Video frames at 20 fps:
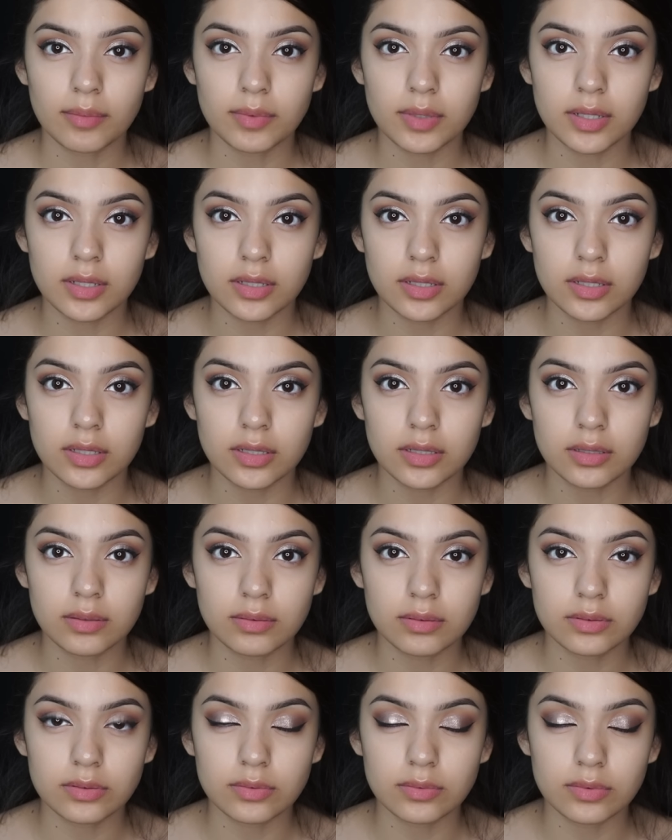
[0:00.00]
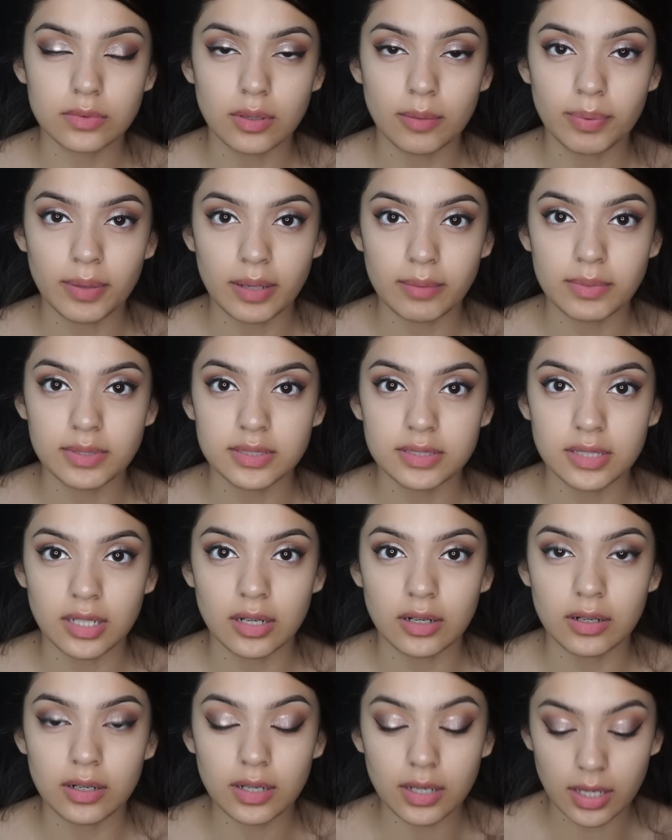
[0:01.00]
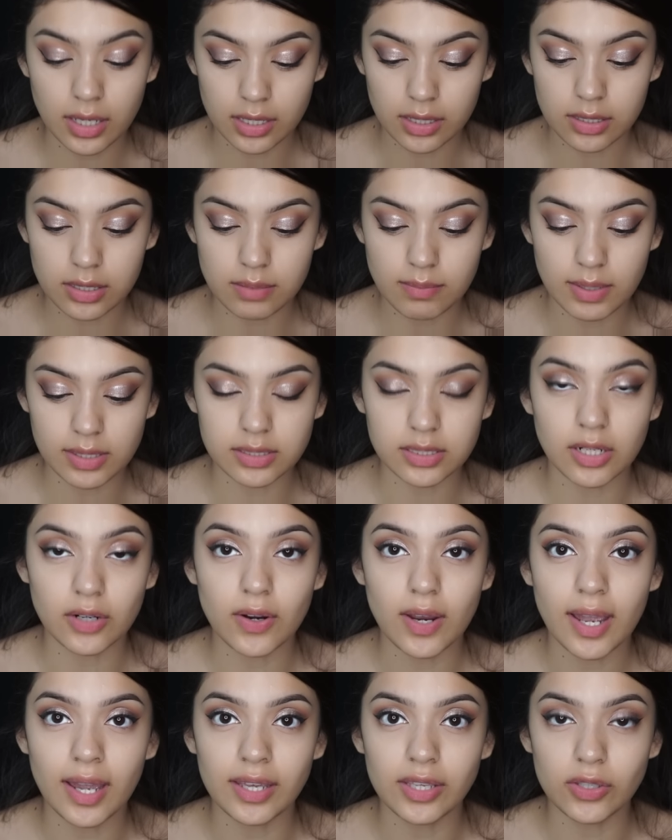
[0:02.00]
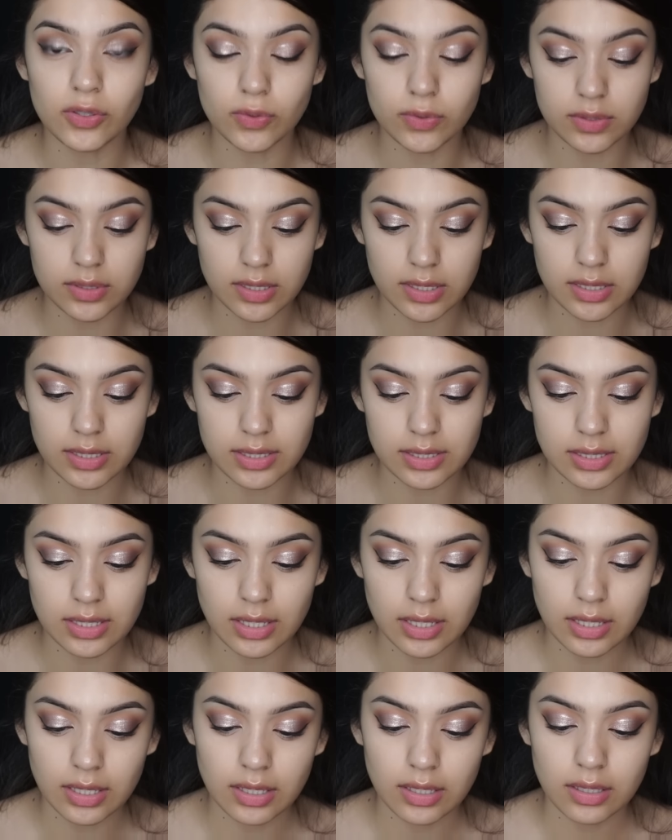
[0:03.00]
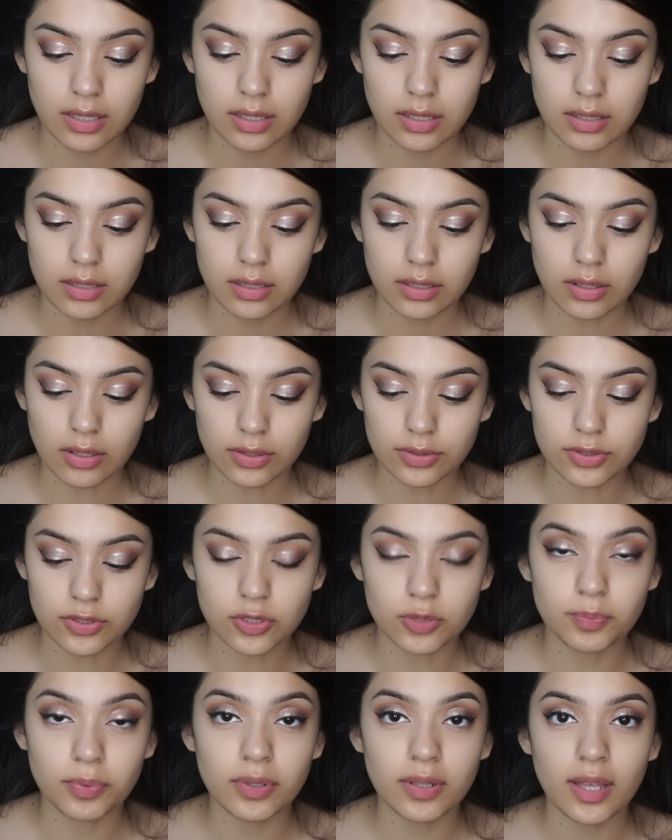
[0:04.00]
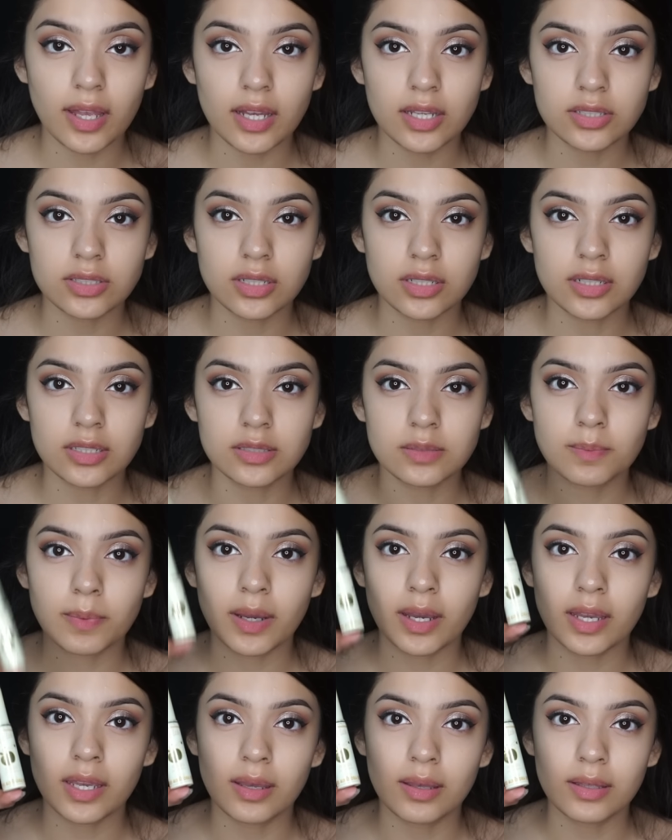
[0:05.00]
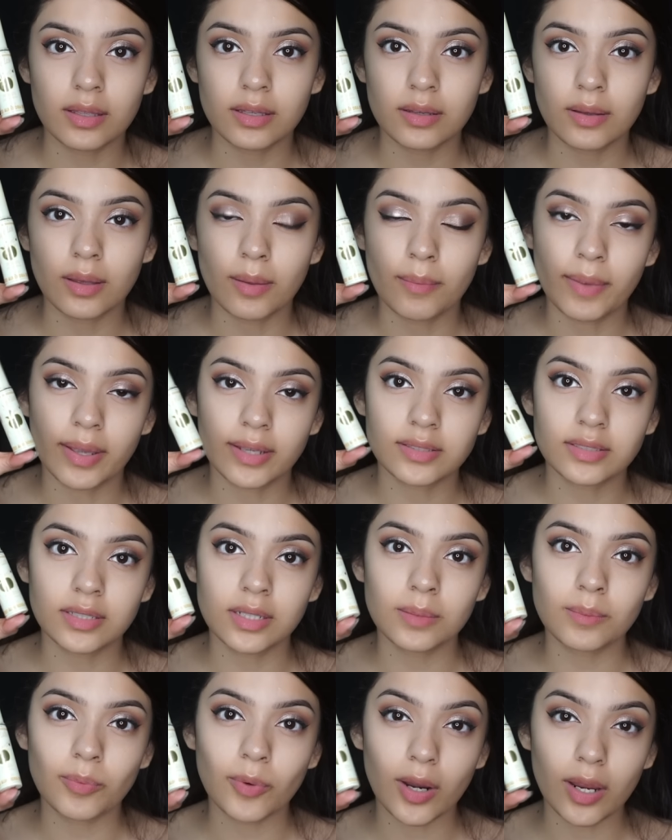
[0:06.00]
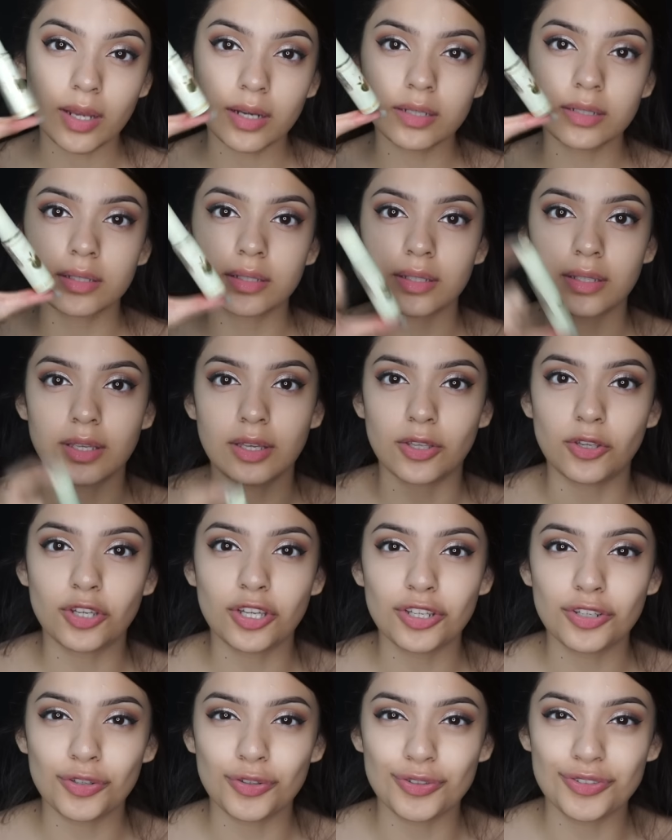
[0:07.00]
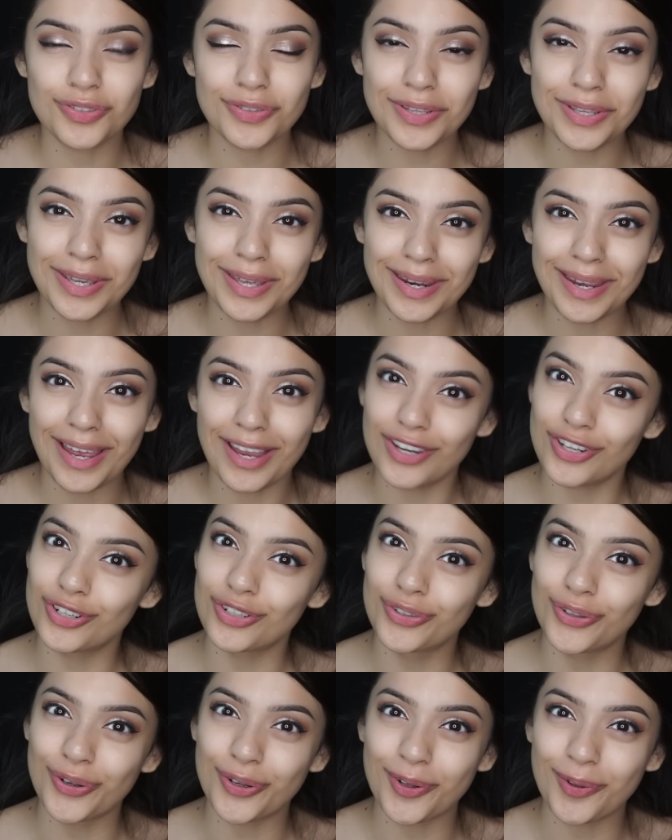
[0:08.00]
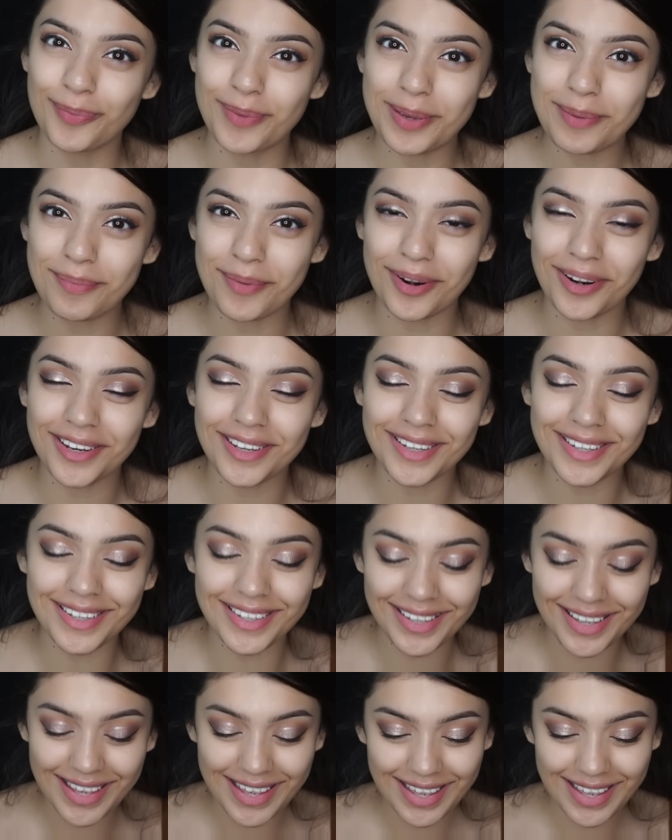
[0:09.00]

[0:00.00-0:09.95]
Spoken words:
I'm gonna apply mascara, and the mascara I use is called Super Lash, and it's by a Mexican brand. You can usually get it at your local meat market.